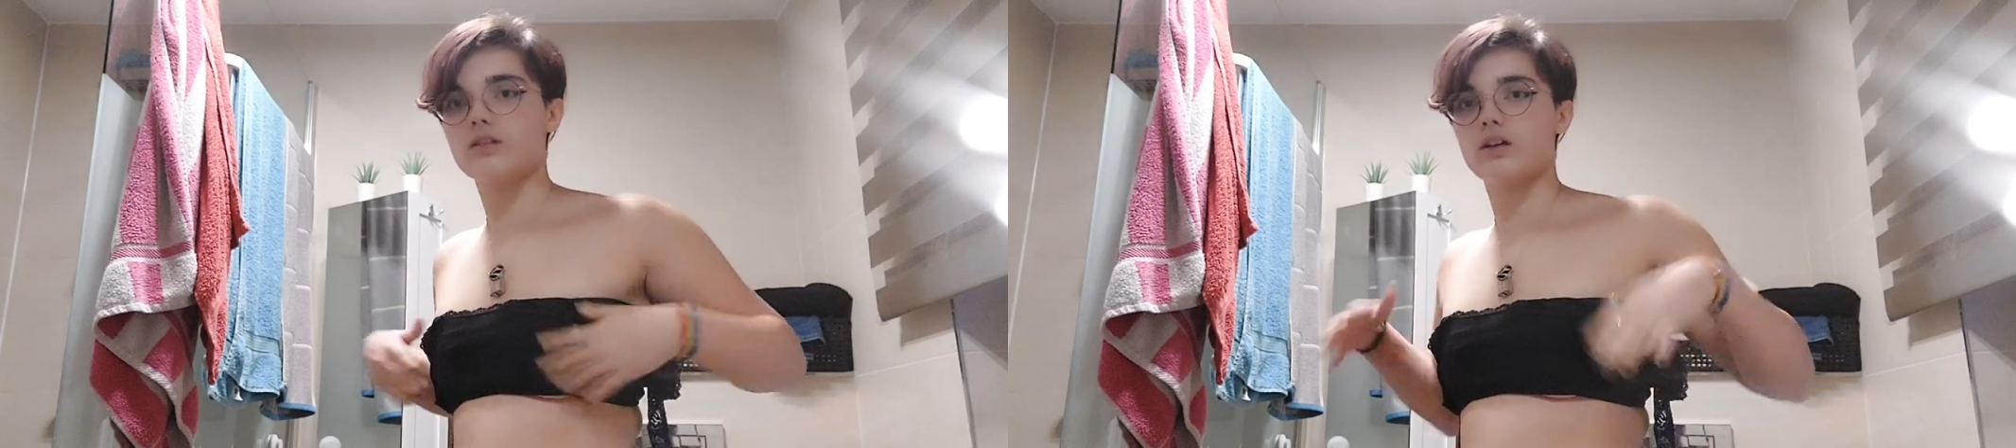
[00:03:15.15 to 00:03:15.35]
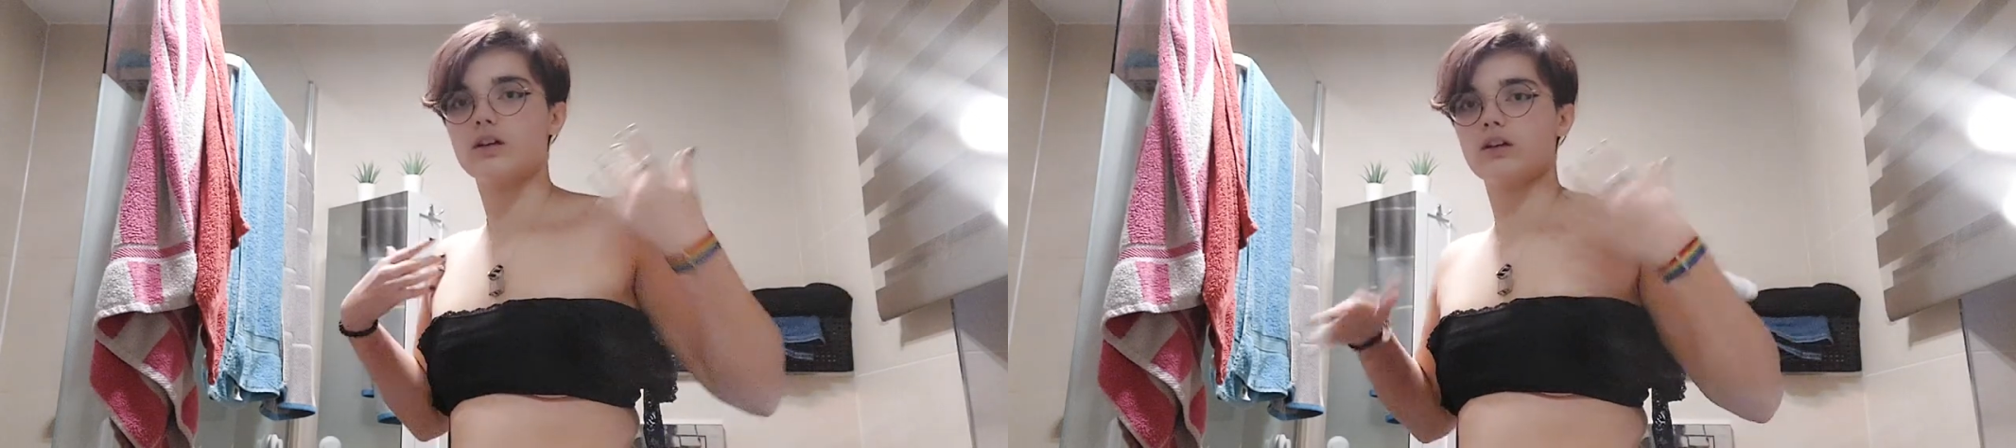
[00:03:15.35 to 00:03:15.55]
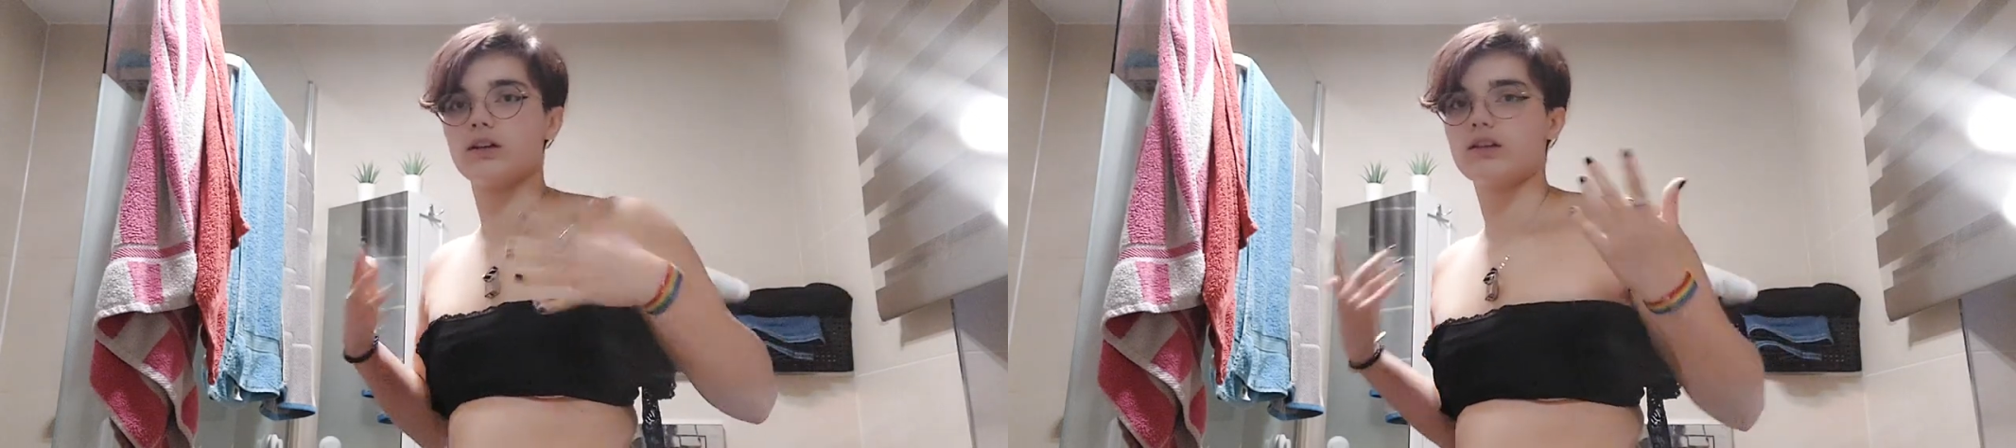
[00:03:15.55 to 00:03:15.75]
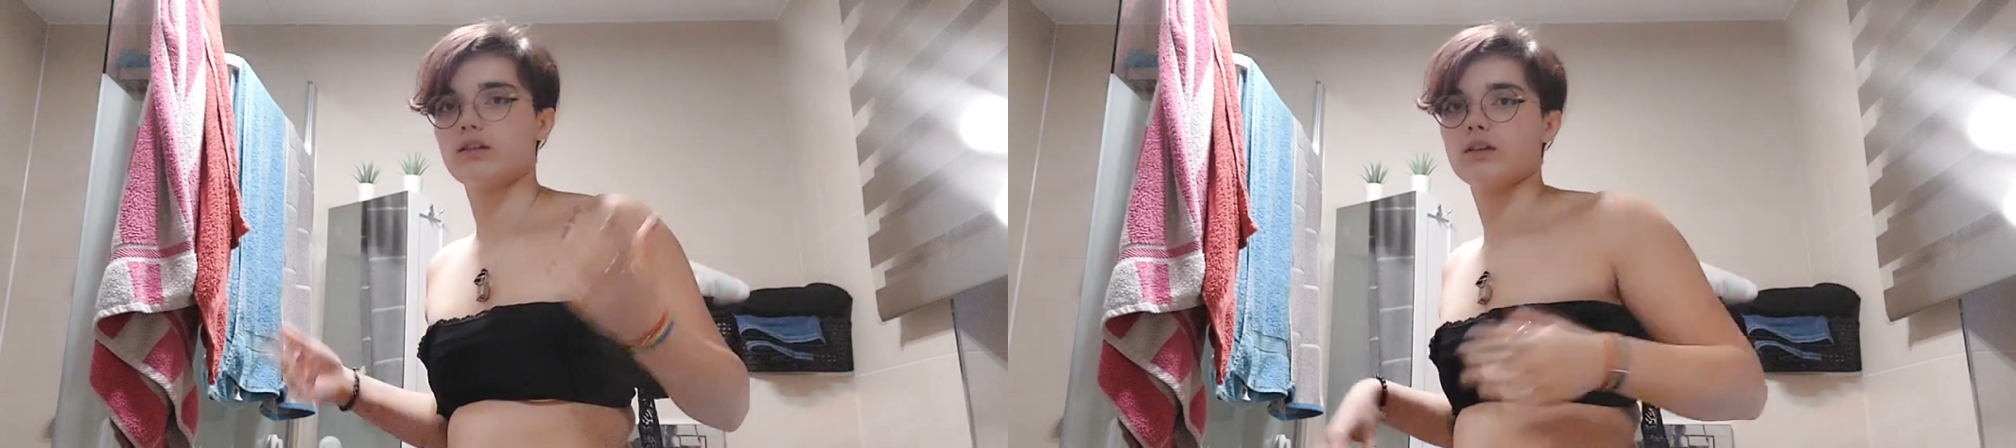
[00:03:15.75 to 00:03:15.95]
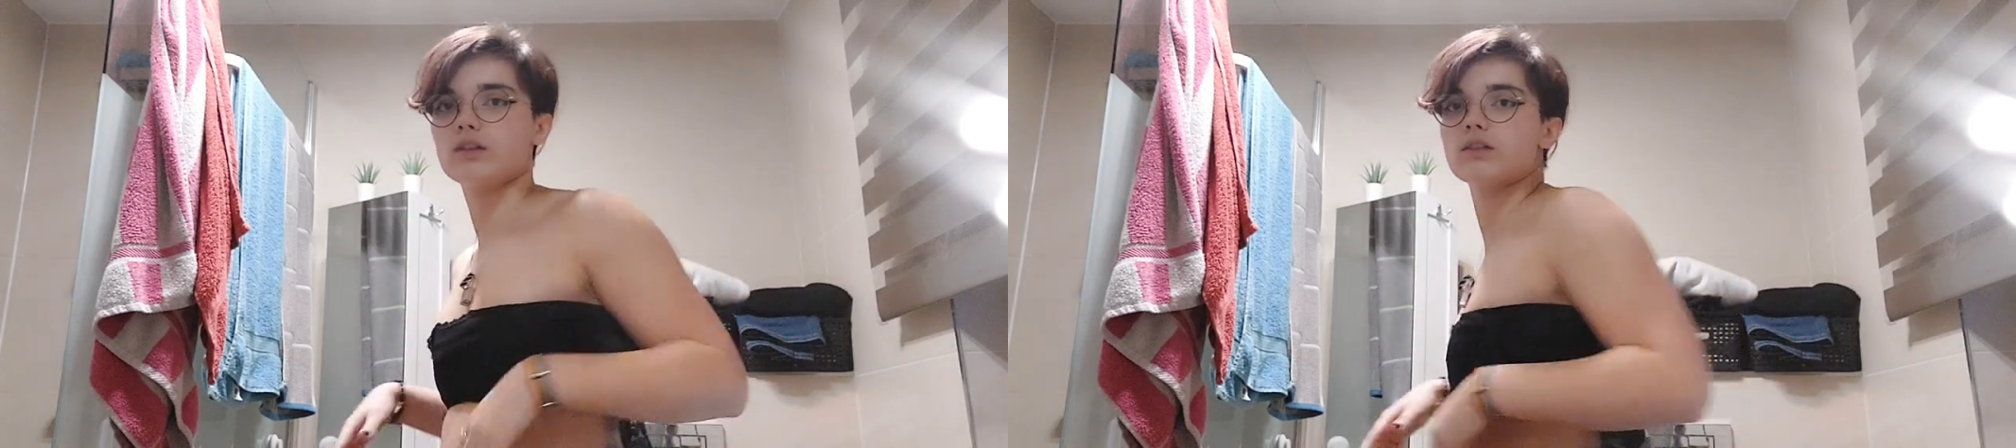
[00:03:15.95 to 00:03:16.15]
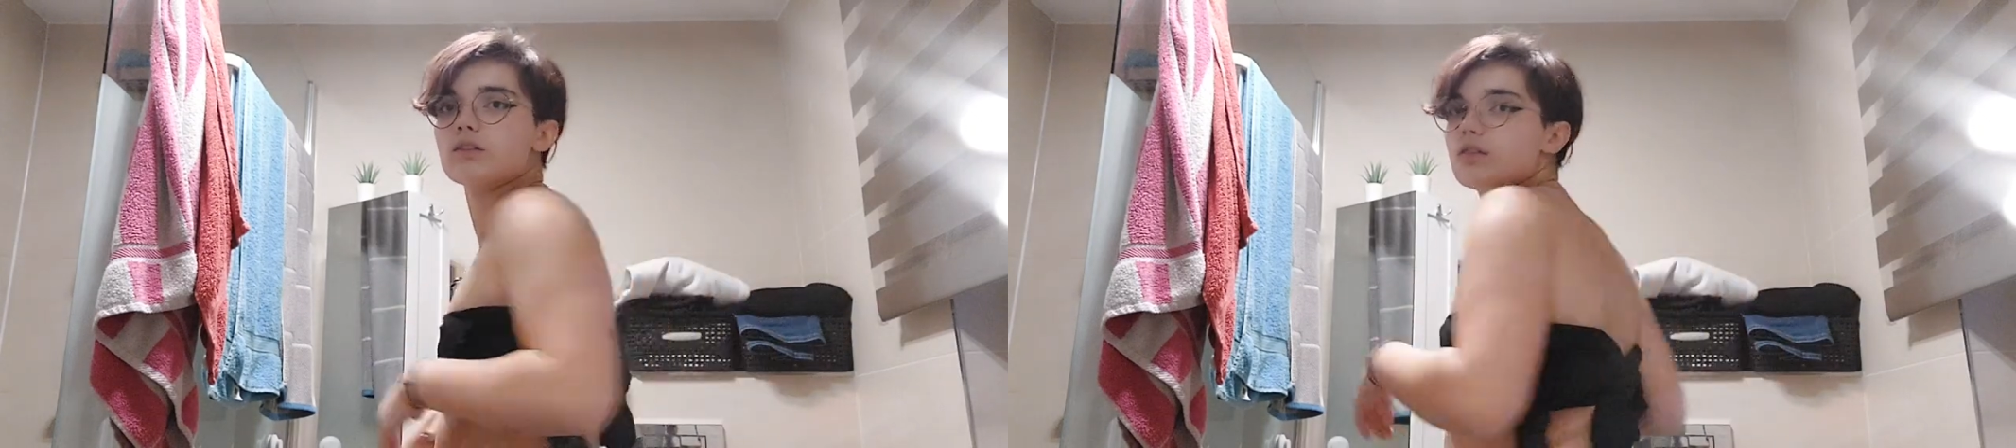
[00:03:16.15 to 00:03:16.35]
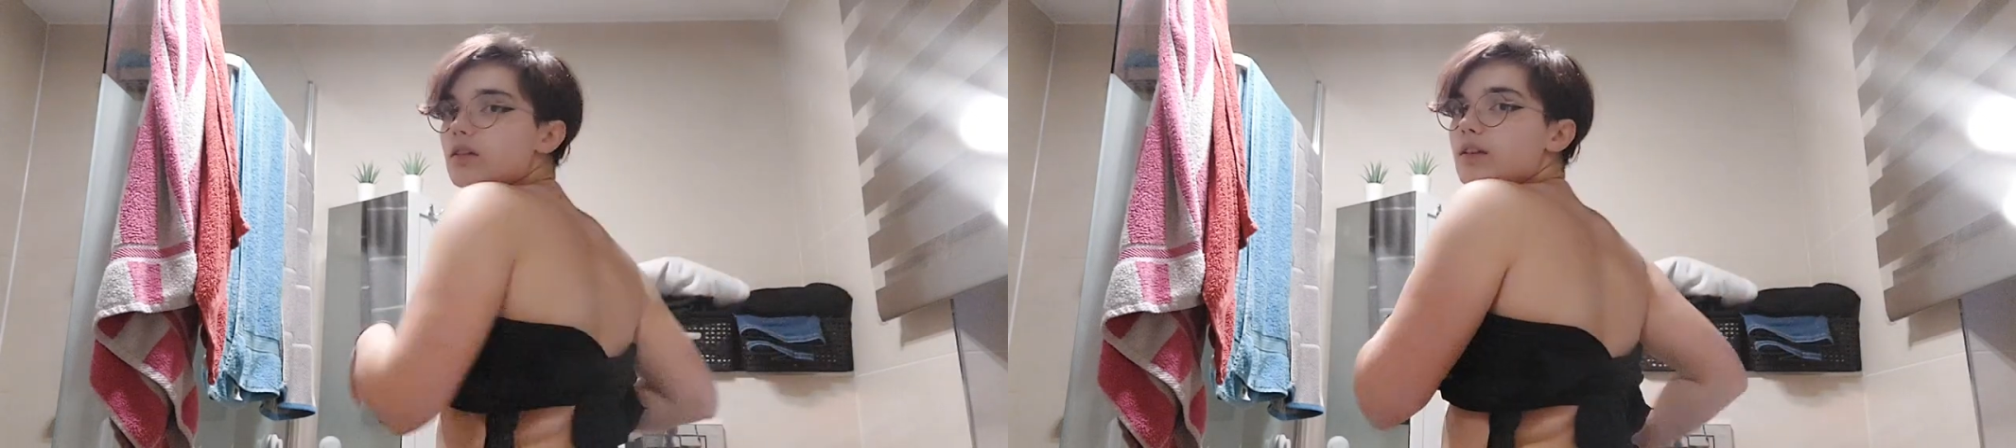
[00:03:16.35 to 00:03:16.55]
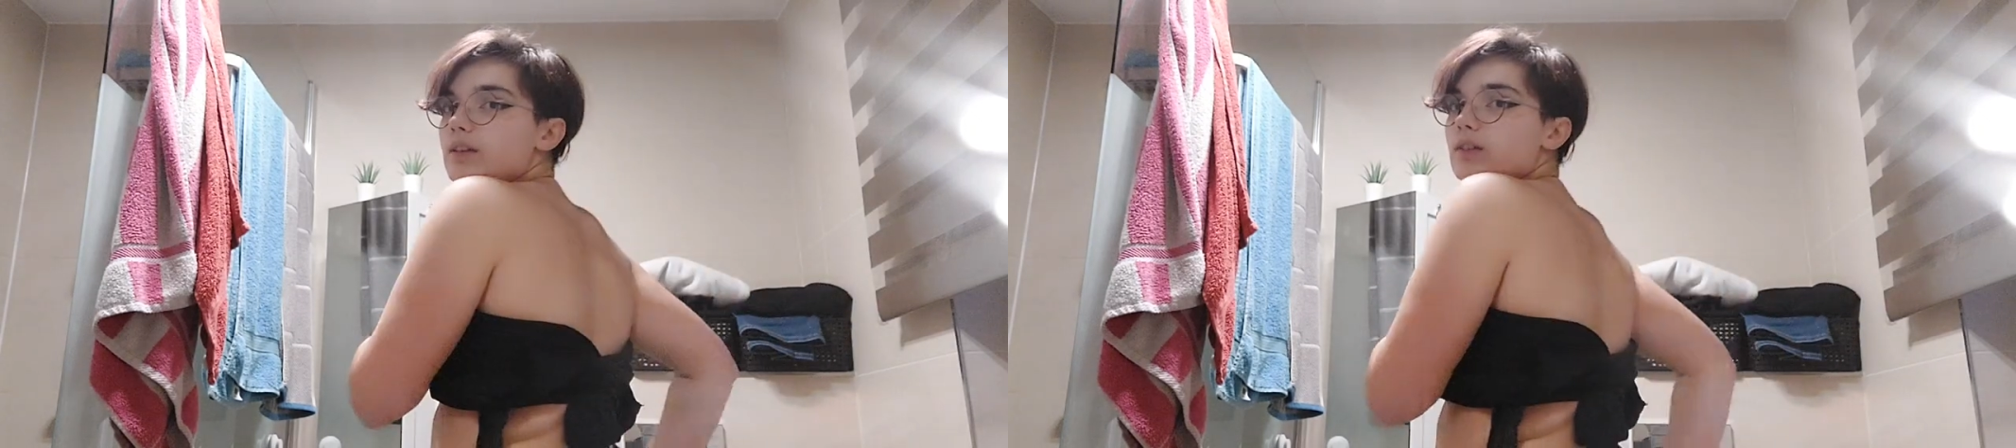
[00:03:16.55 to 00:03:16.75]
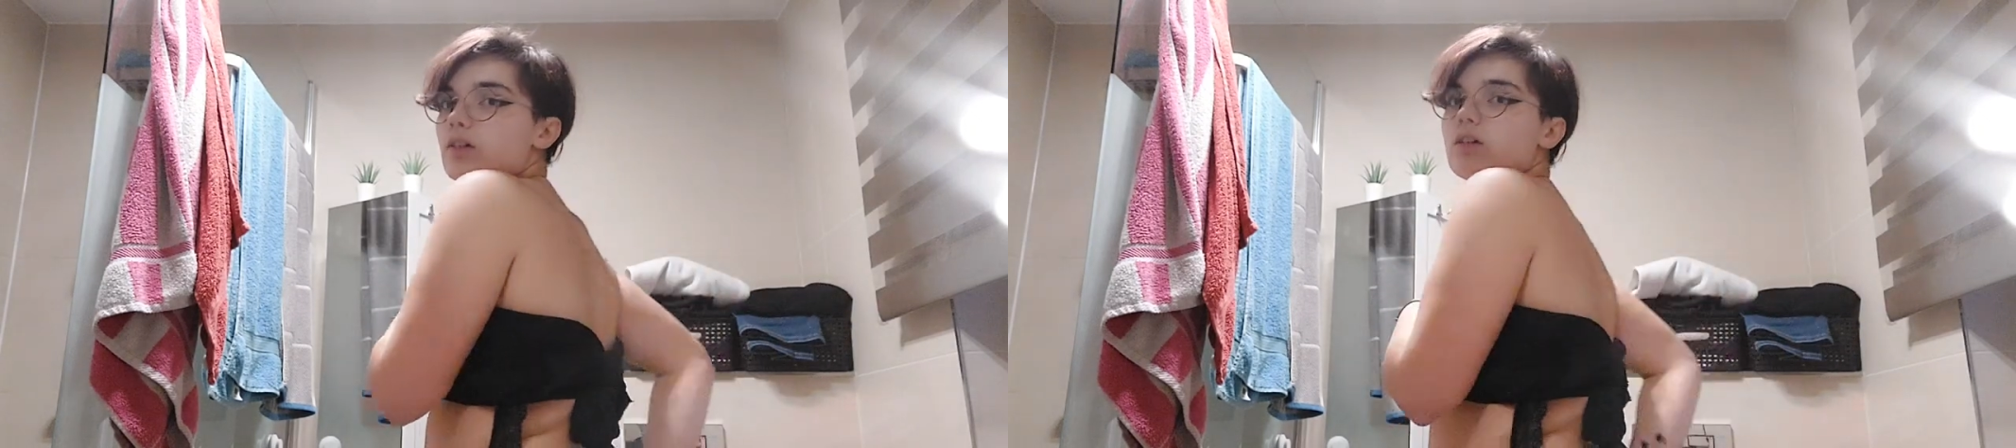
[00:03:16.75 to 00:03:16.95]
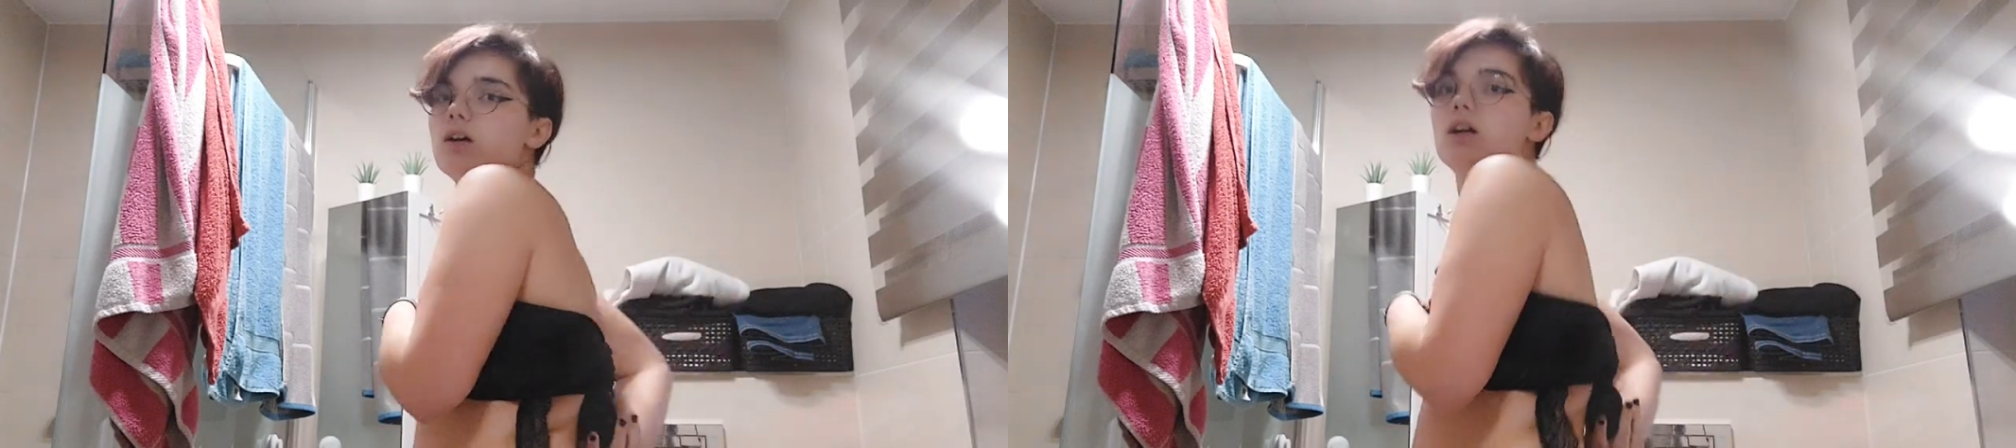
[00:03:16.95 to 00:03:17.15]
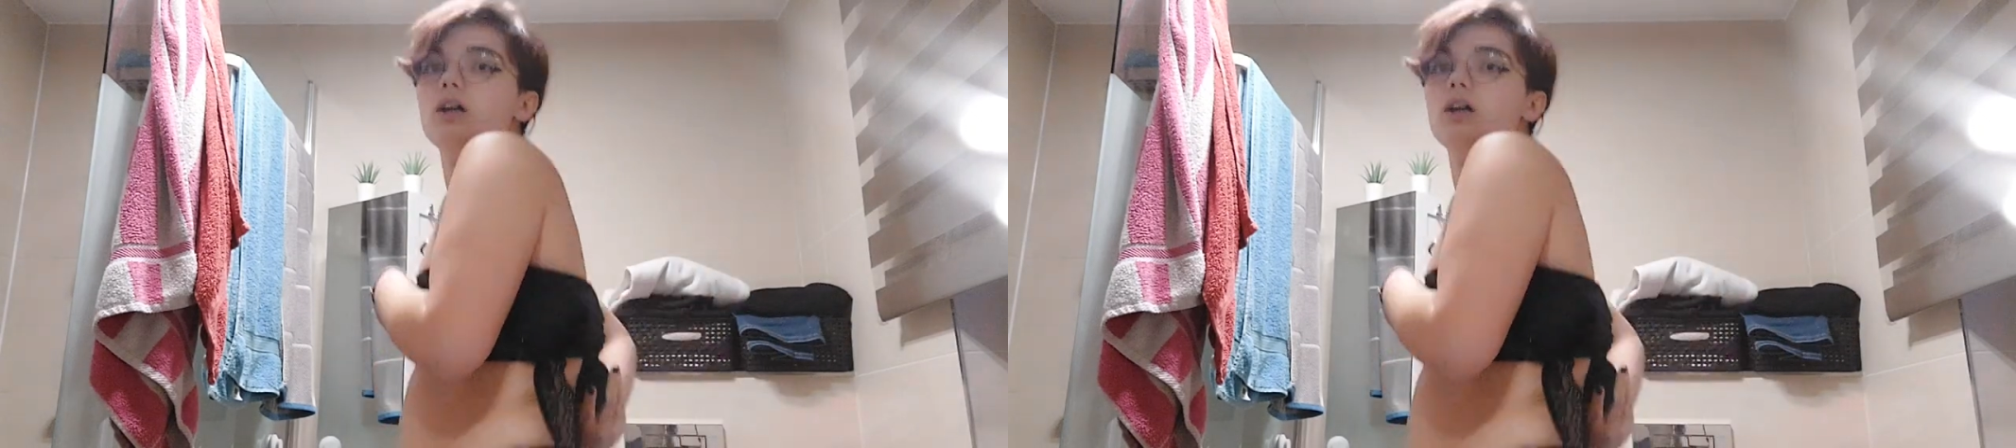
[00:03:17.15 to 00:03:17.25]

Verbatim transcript: I can like let it go